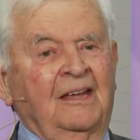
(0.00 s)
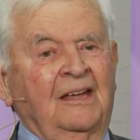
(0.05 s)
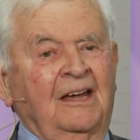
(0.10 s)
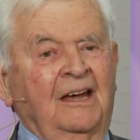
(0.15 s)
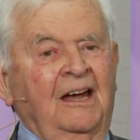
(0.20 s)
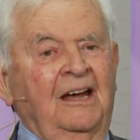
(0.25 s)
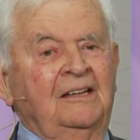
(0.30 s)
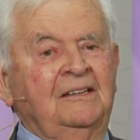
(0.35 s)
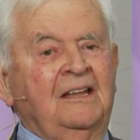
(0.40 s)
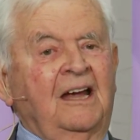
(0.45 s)

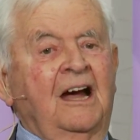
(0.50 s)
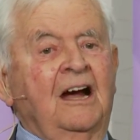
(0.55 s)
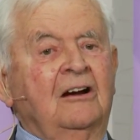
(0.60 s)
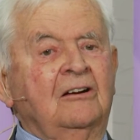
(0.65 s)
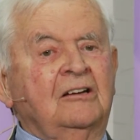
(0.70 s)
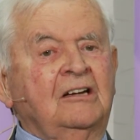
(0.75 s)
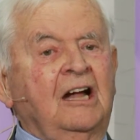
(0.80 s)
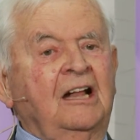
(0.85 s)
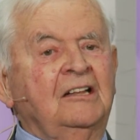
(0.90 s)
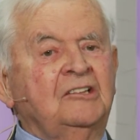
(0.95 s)
And
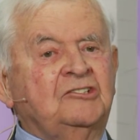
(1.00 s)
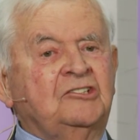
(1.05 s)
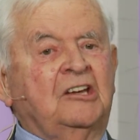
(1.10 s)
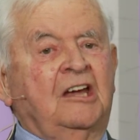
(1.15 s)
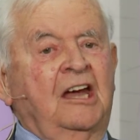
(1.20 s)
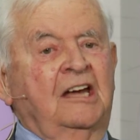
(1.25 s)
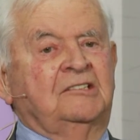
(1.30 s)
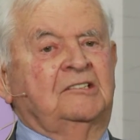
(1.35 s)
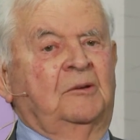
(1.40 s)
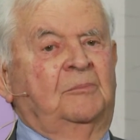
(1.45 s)
our
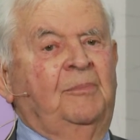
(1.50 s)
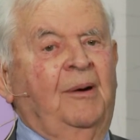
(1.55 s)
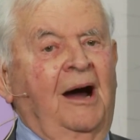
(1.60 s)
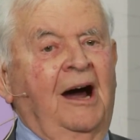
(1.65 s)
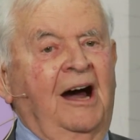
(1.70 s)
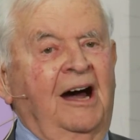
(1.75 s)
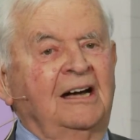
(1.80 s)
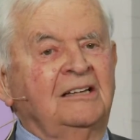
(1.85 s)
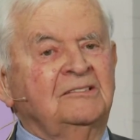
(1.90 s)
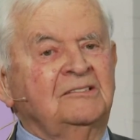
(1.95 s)
culture has a
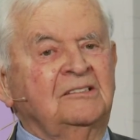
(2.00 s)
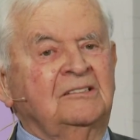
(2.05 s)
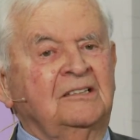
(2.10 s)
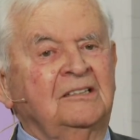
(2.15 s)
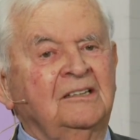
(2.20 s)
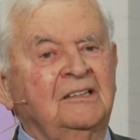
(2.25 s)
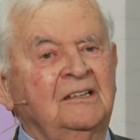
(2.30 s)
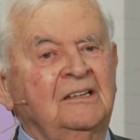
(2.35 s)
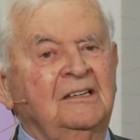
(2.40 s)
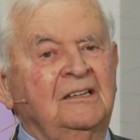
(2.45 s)
past.
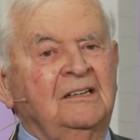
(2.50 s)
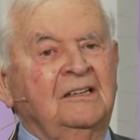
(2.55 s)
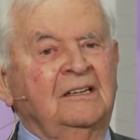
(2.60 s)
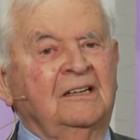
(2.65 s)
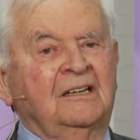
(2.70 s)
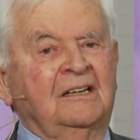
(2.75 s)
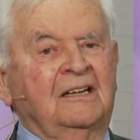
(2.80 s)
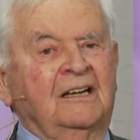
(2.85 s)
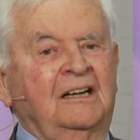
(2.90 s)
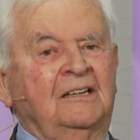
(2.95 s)

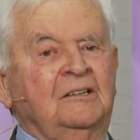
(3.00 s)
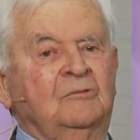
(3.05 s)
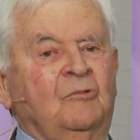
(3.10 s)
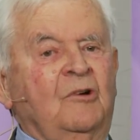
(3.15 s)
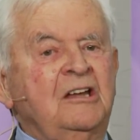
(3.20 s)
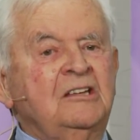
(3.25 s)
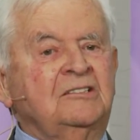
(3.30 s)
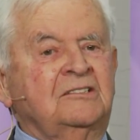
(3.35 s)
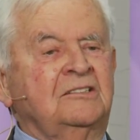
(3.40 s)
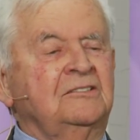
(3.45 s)
And
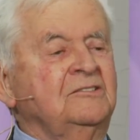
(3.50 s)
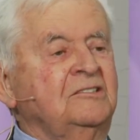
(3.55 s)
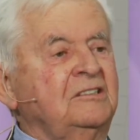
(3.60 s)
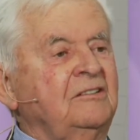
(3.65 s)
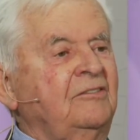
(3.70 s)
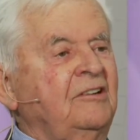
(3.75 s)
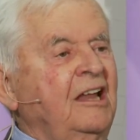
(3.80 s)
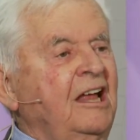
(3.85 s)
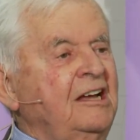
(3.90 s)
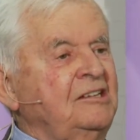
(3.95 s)
Western
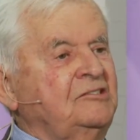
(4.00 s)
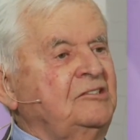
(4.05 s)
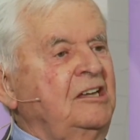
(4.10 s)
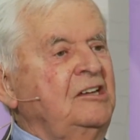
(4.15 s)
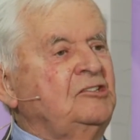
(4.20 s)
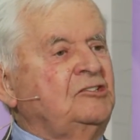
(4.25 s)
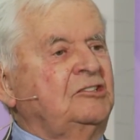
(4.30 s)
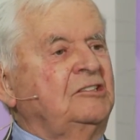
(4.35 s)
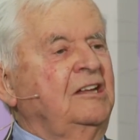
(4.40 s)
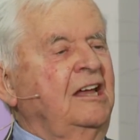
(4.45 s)

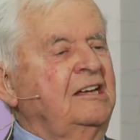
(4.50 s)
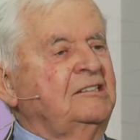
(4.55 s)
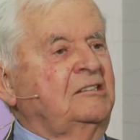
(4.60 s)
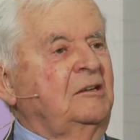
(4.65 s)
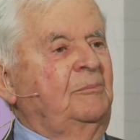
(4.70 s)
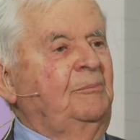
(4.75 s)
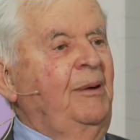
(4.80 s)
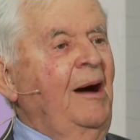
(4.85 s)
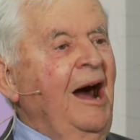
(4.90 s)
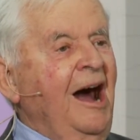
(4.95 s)
civilization has
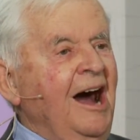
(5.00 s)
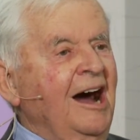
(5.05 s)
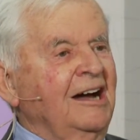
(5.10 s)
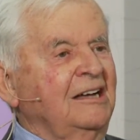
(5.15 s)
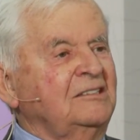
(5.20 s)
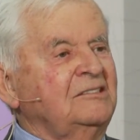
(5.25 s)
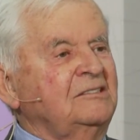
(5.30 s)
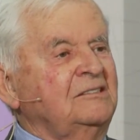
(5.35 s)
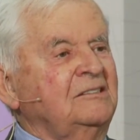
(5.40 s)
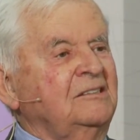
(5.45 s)
a
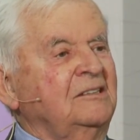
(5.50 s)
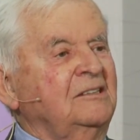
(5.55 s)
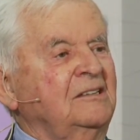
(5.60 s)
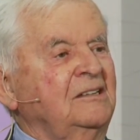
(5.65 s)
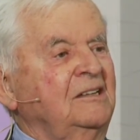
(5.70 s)
past.